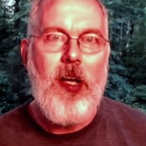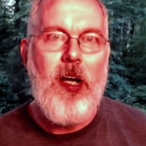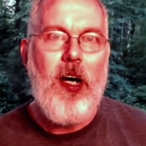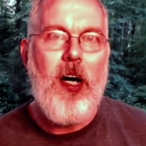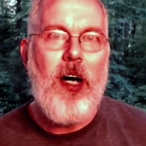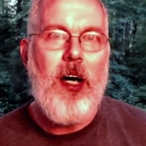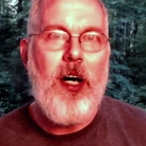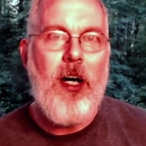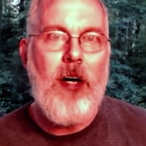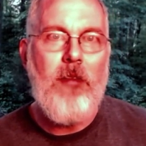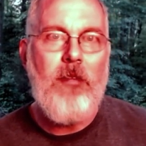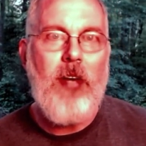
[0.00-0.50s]

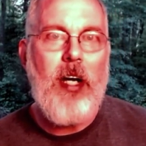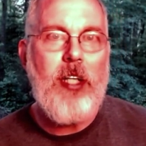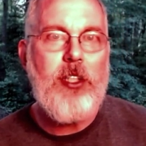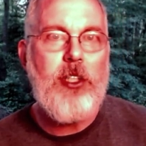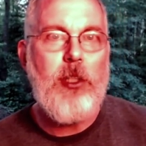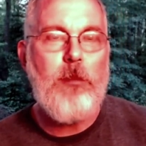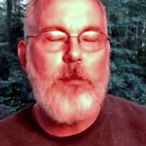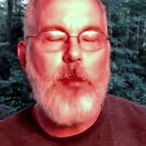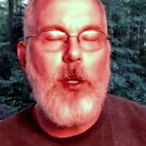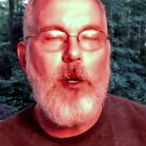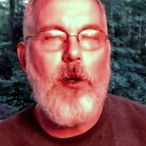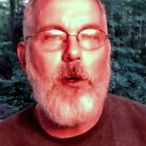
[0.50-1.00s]
Um, I
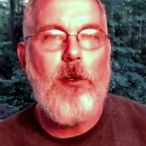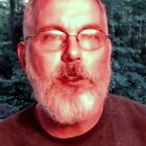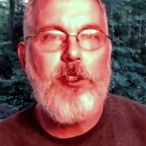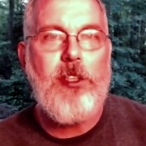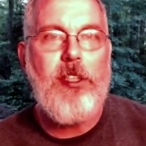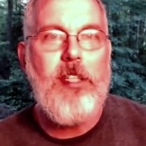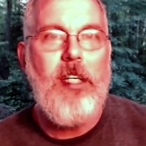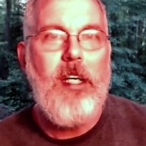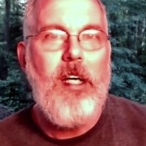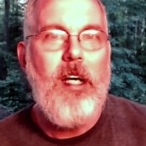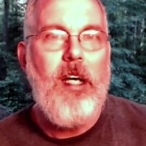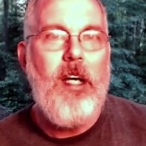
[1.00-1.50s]

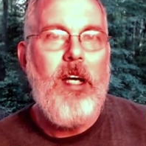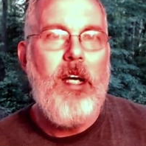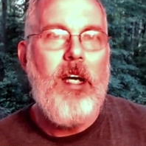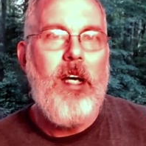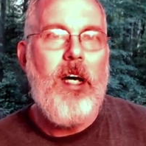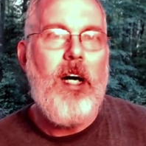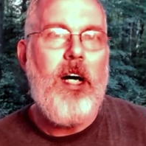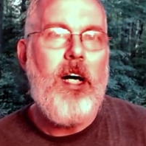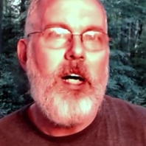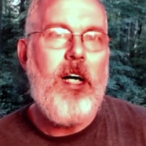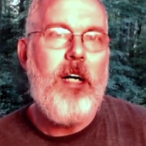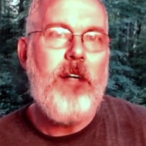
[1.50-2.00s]
suppose
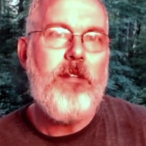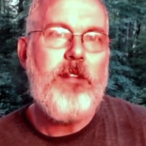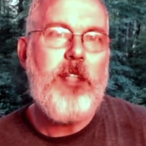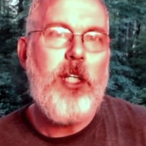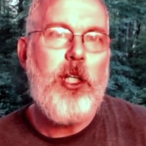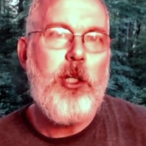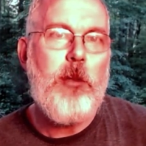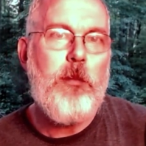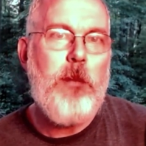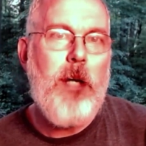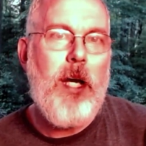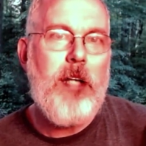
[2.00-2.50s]
um,
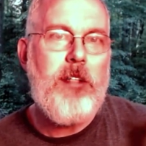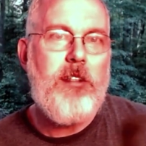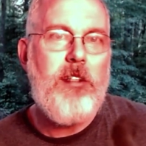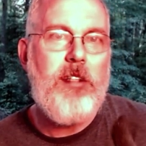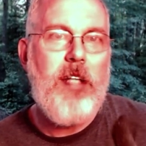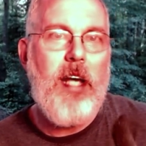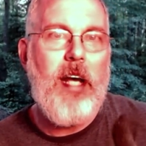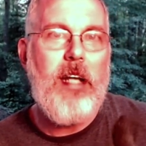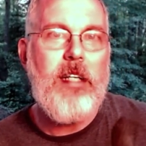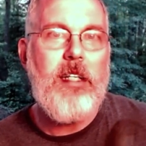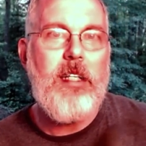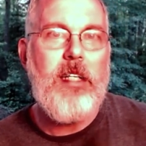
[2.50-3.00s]
getting back to
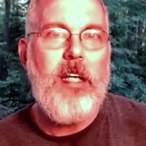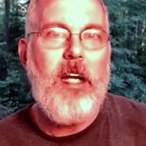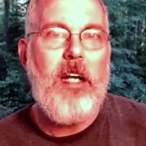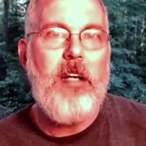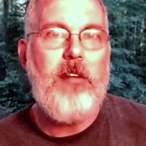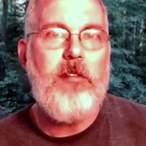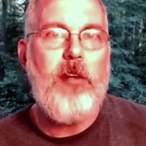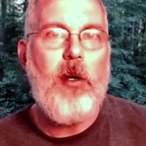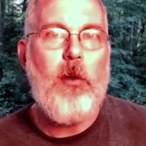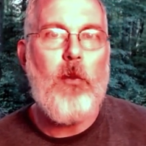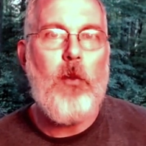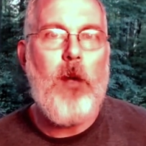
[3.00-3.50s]
that kind
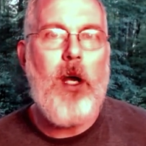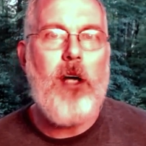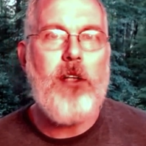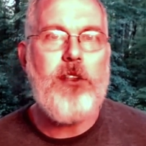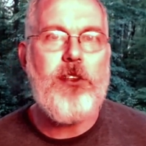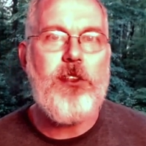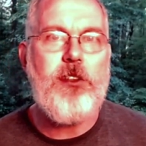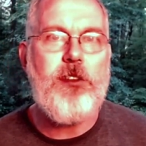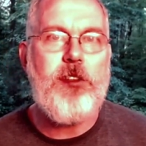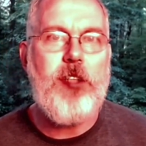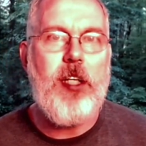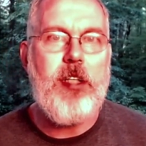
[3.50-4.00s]
of
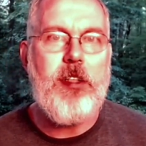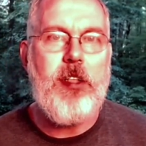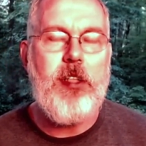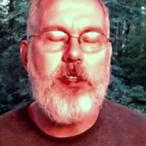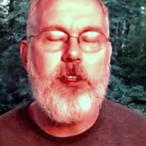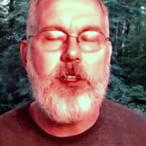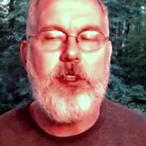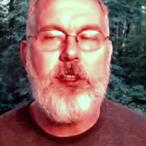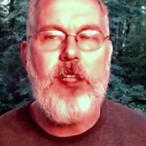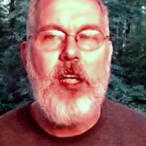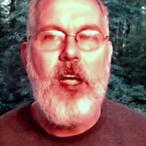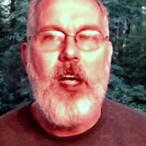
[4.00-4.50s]
arousal technique,
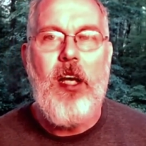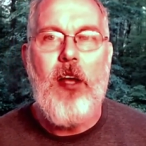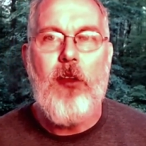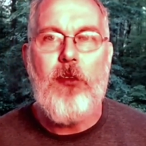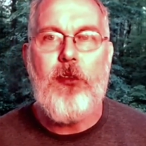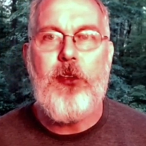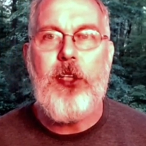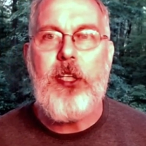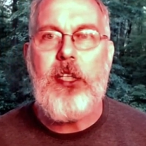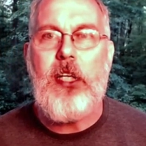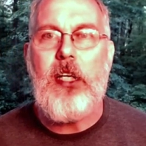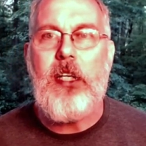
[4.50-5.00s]
just
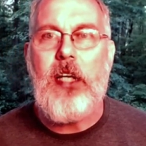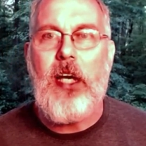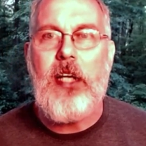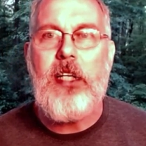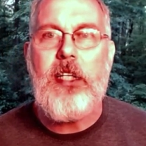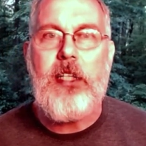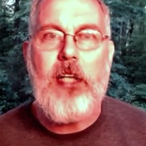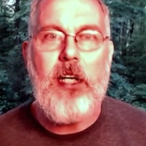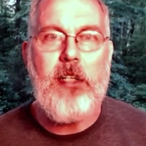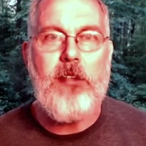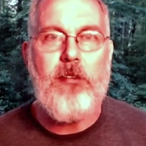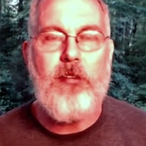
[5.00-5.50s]
thinking any
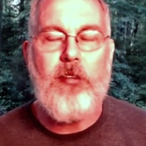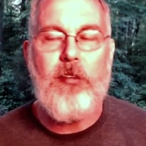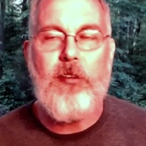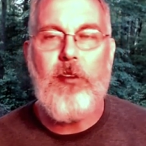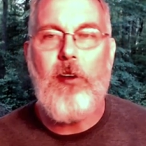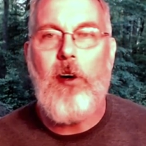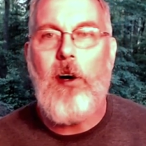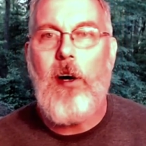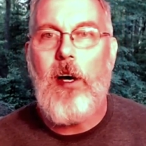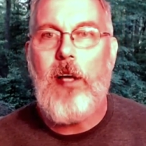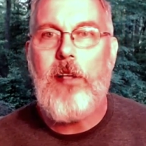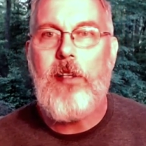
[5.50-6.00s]
kind of
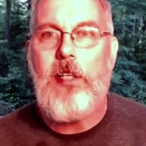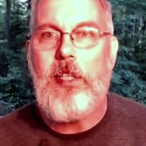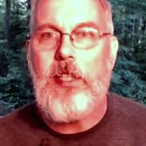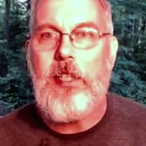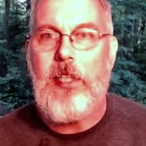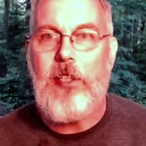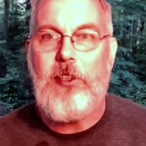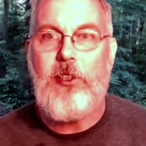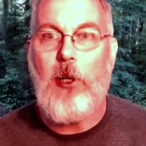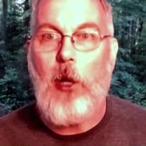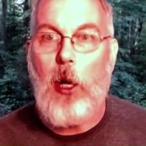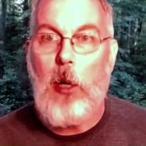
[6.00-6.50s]
thought that
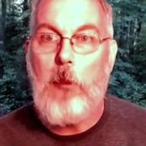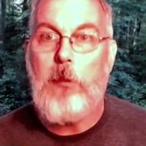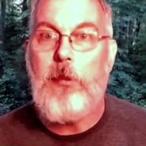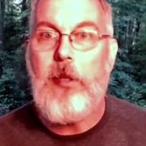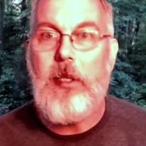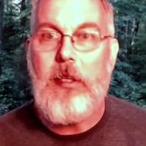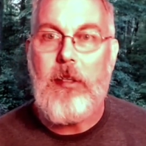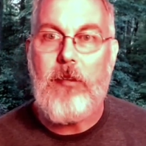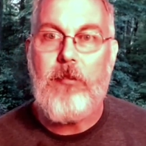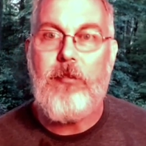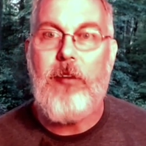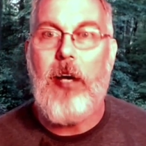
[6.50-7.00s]
gets your heart
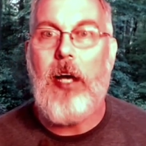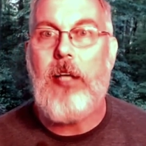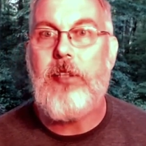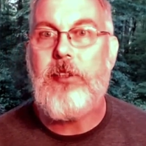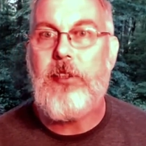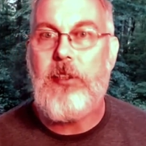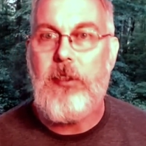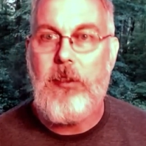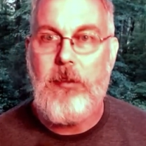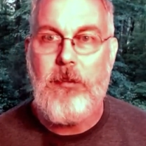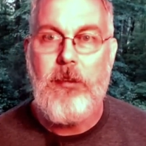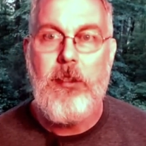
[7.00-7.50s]
beating
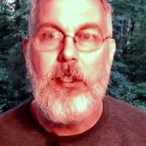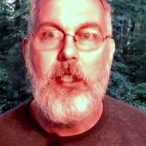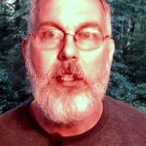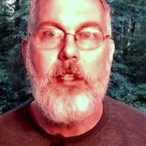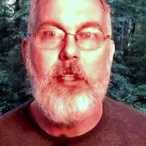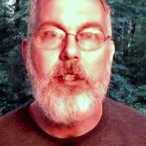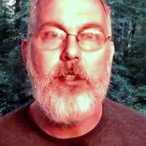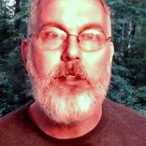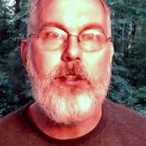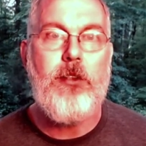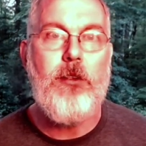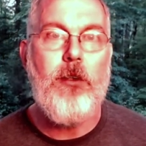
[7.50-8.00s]
faster
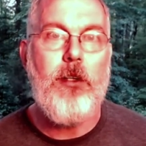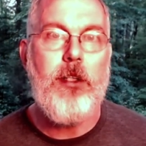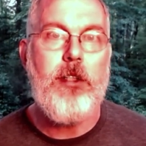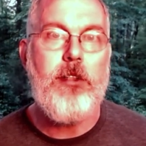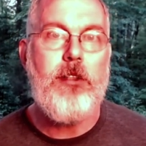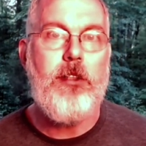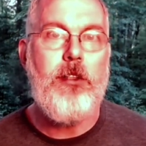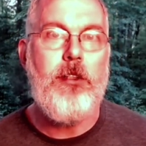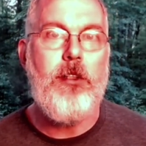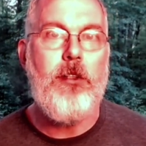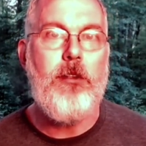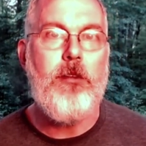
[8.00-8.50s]
is going
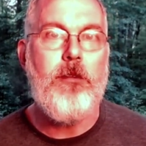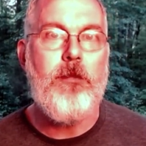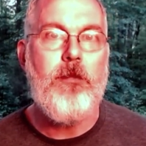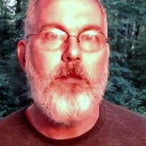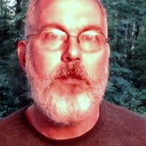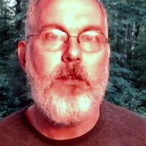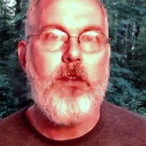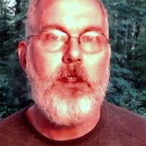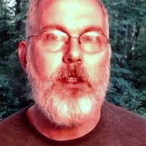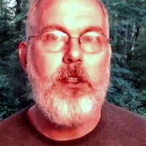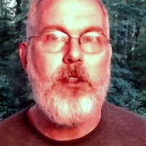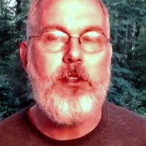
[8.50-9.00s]
to
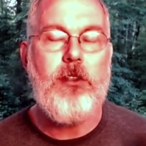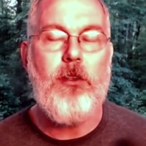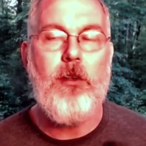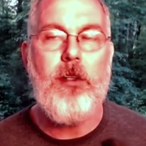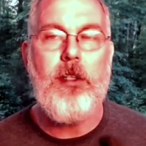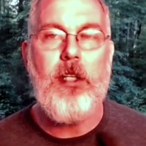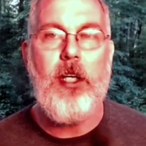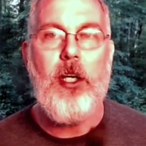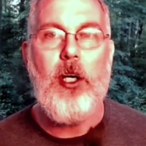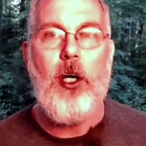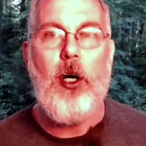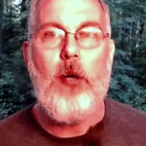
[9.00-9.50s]
is
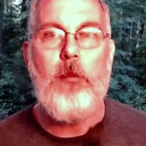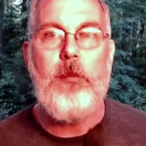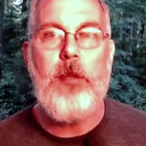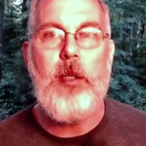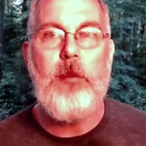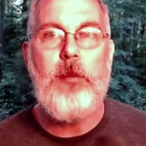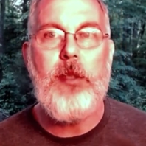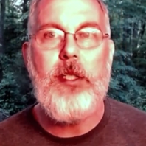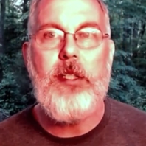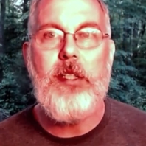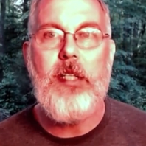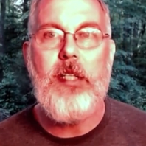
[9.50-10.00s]
going to help. Maybe